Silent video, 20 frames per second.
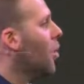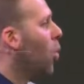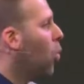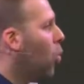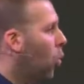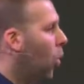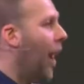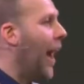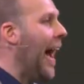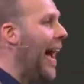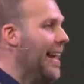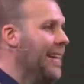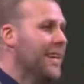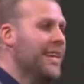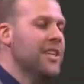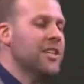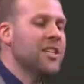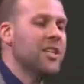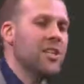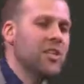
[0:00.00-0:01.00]
Why
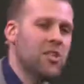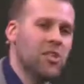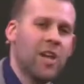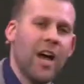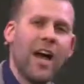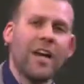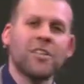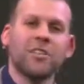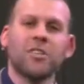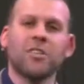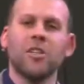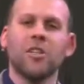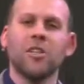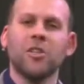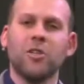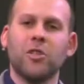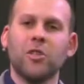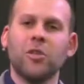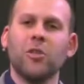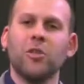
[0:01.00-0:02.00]
didn't you just
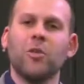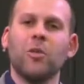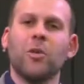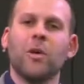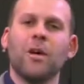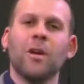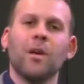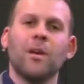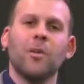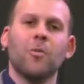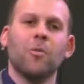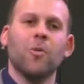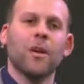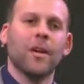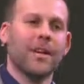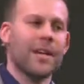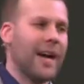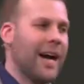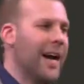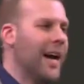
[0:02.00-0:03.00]
do
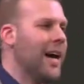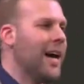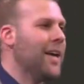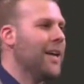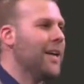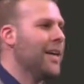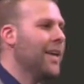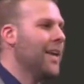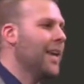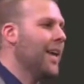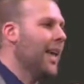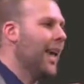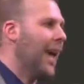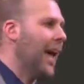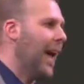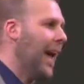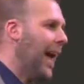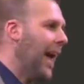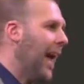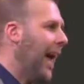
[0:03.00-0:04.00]
what God
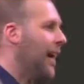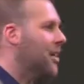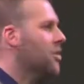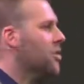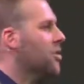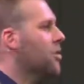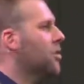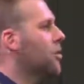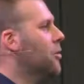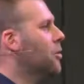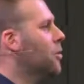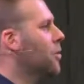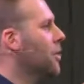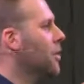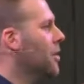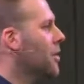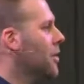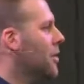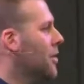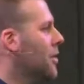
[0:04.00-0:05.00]
asked you
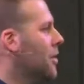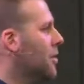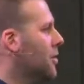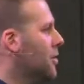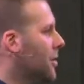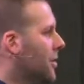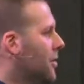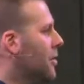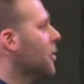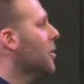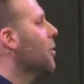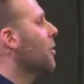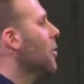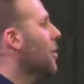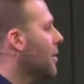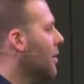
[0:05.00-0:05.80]
to do?